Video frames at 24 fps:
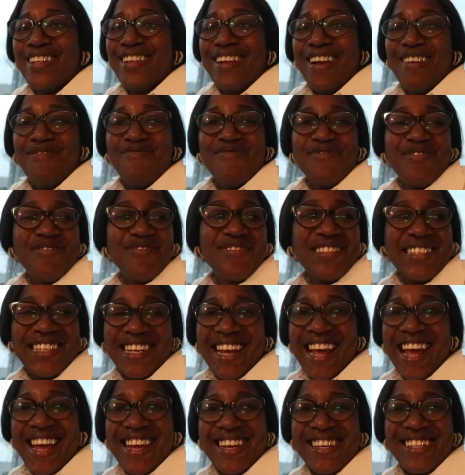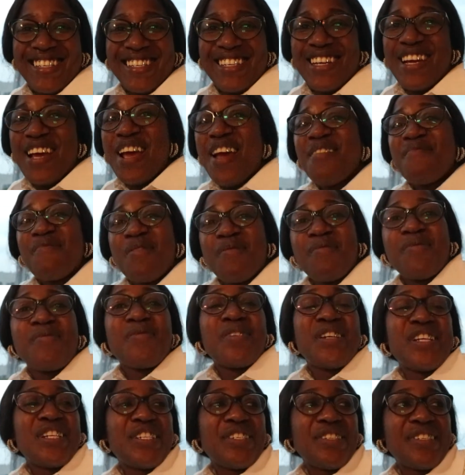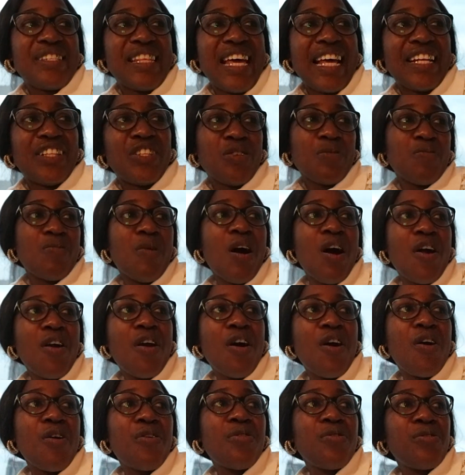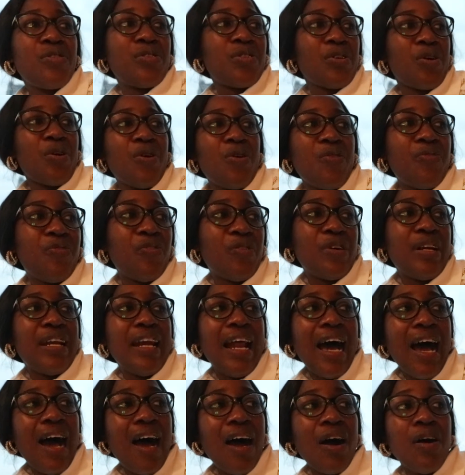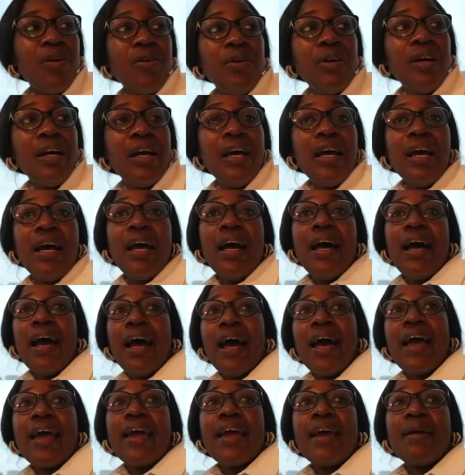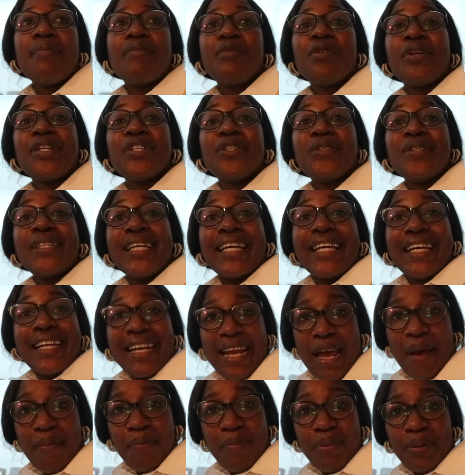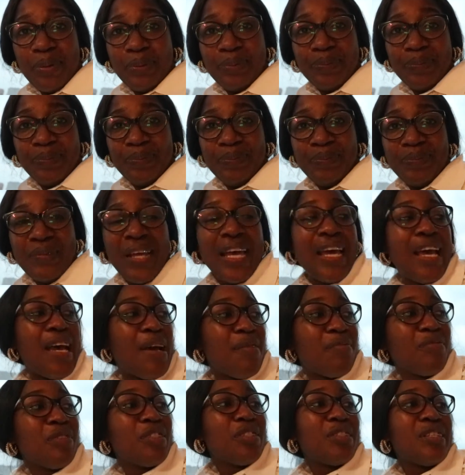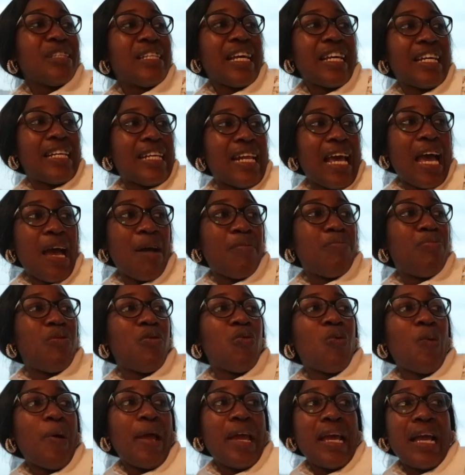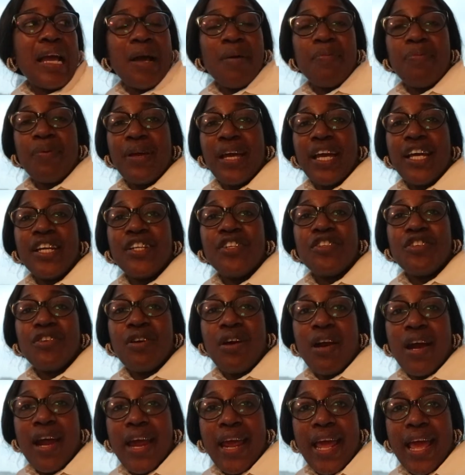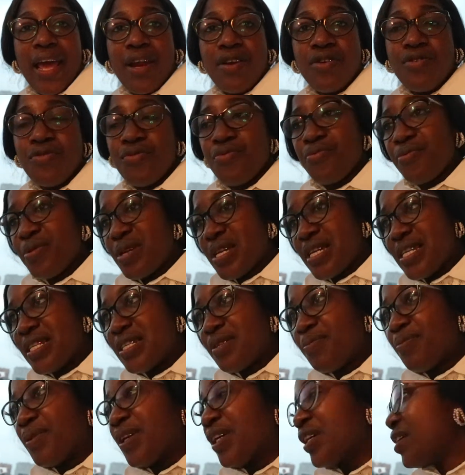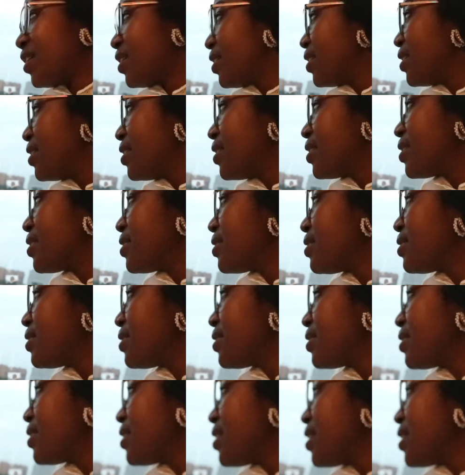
I'm too tired. Maybe I'm gonna do that tomorrow. So for now, I am going to take a nap. I'm going to take a nap, wake up, and try and read because